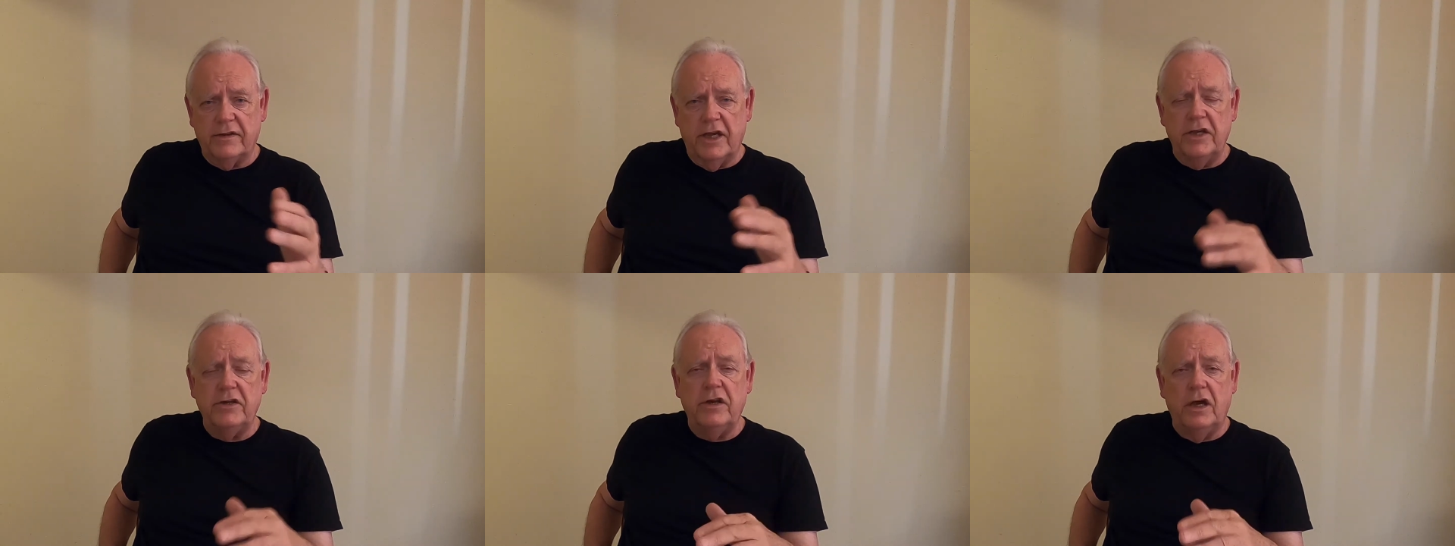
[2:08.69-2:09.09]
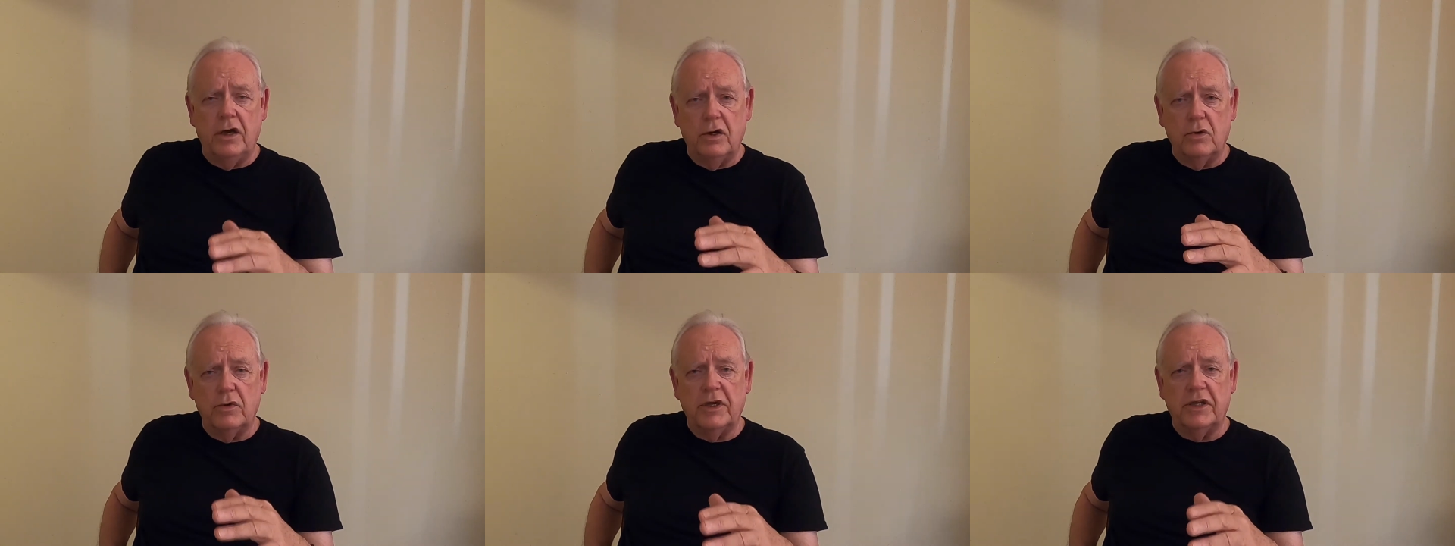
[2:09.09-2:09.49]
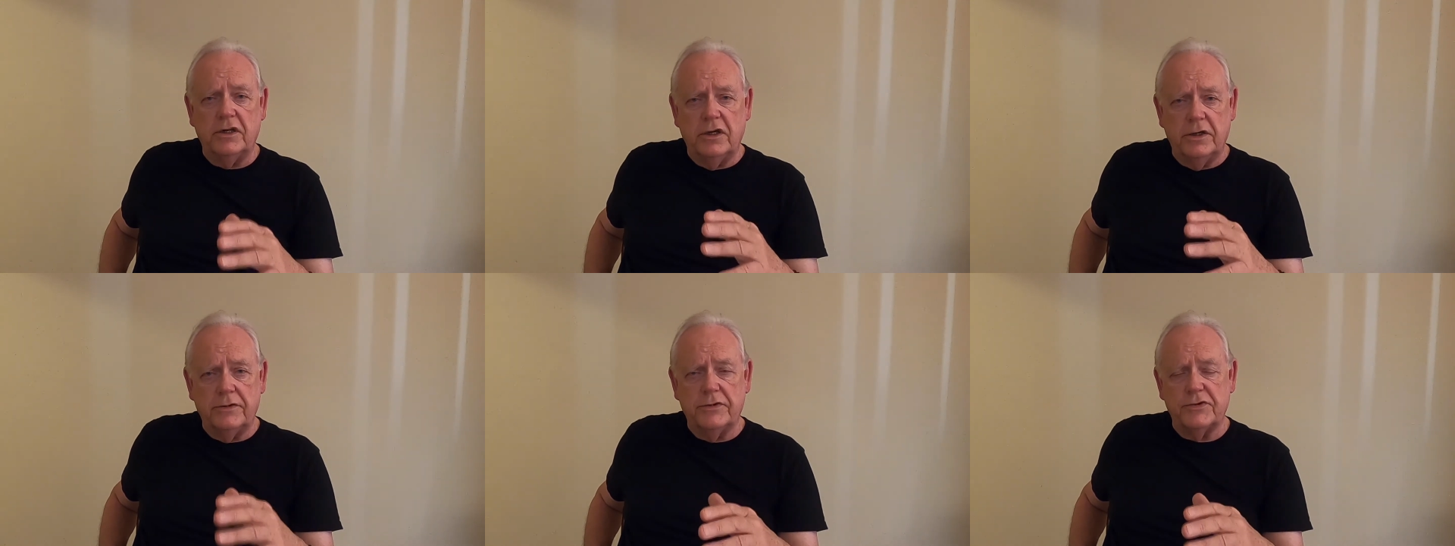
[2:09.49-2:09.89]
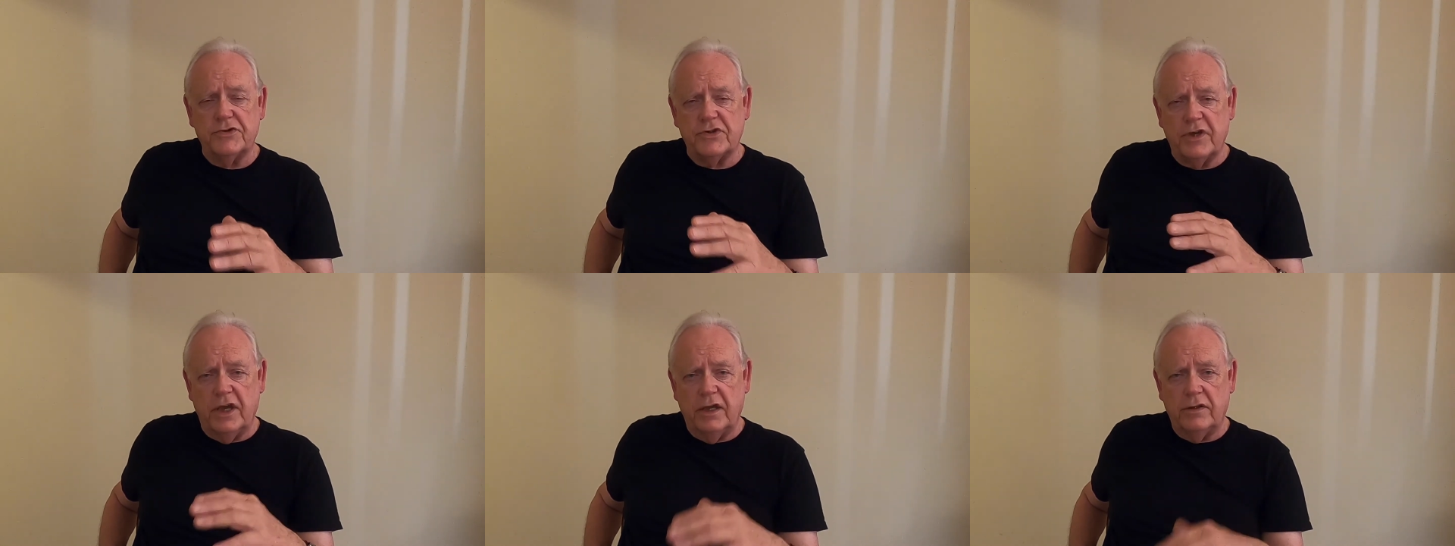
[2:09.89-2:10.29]
They know and
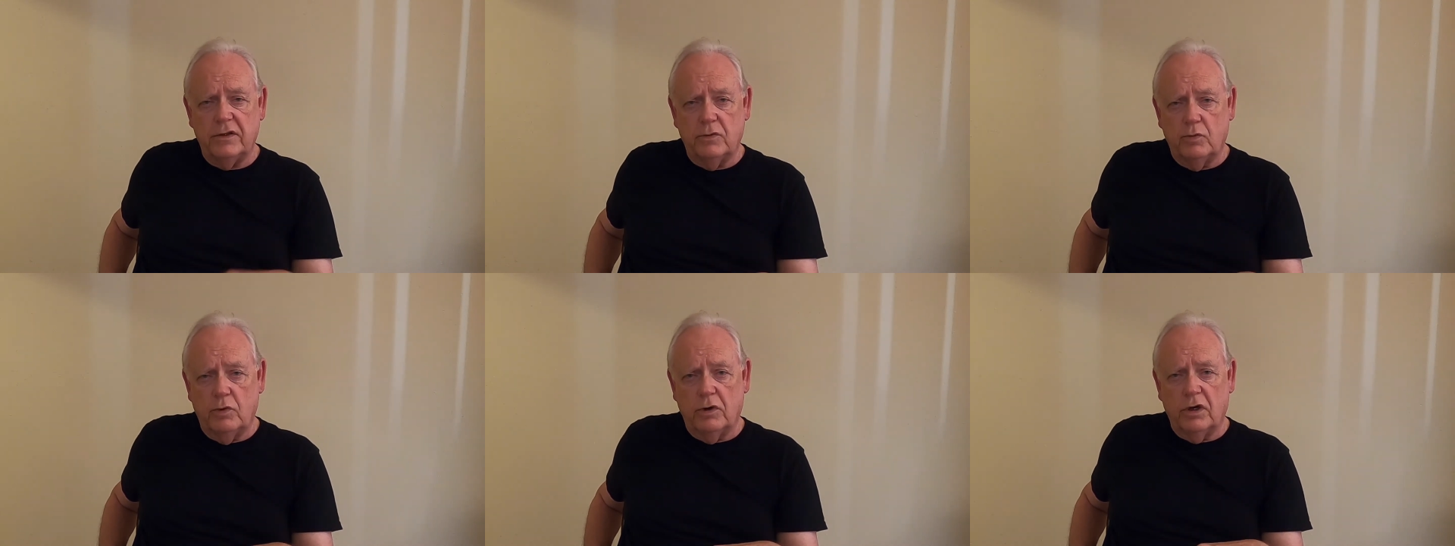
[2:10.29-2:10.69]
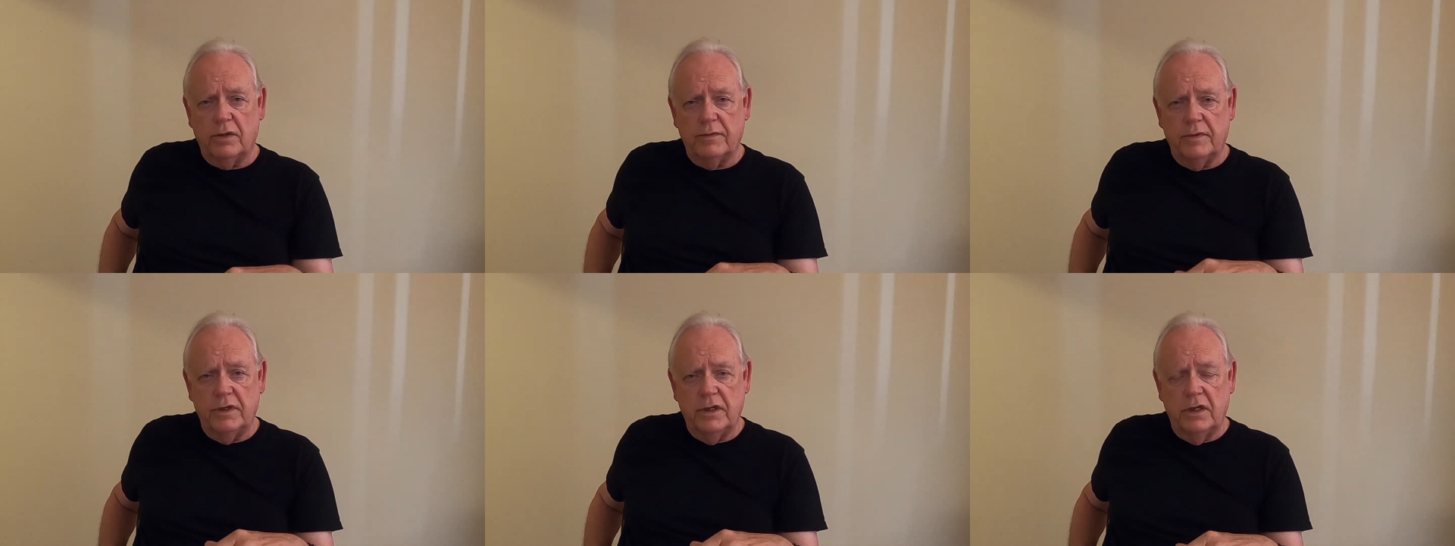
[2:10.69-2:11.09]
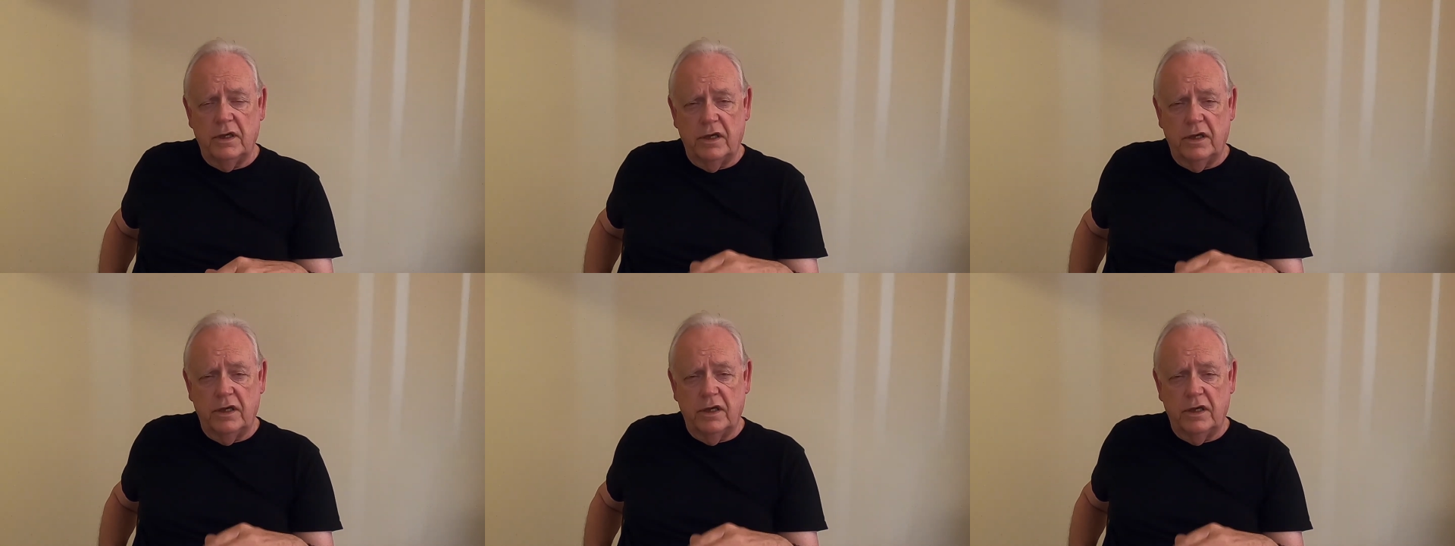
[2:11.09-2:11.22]
understand the work.